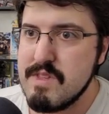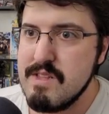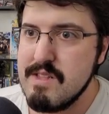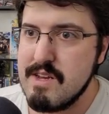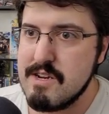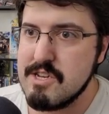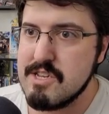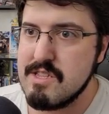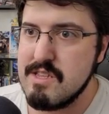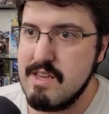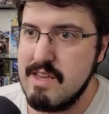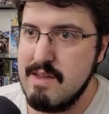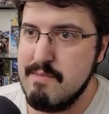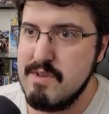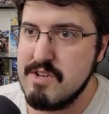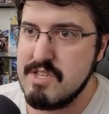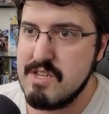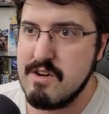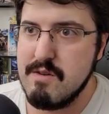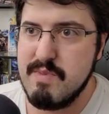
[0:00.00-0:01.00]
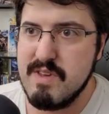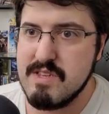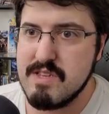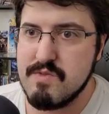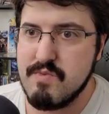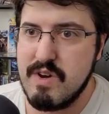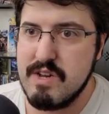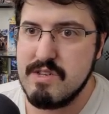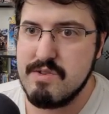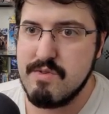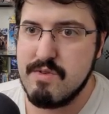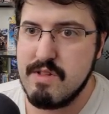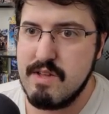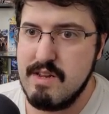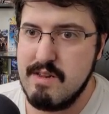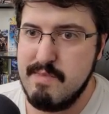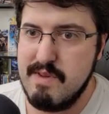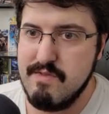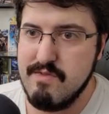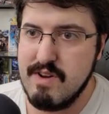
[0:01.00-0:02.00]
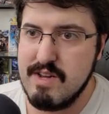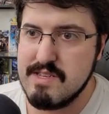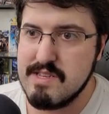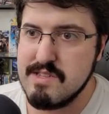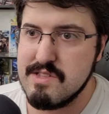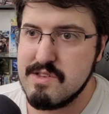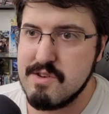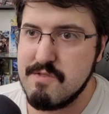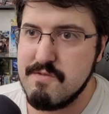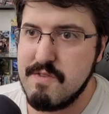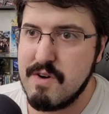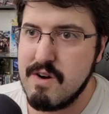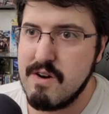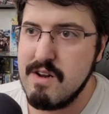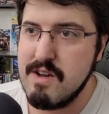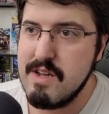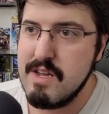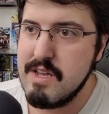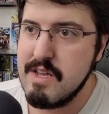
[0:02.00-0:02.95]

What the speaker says: Like, just the image there, because it's way too clean to be resin so far.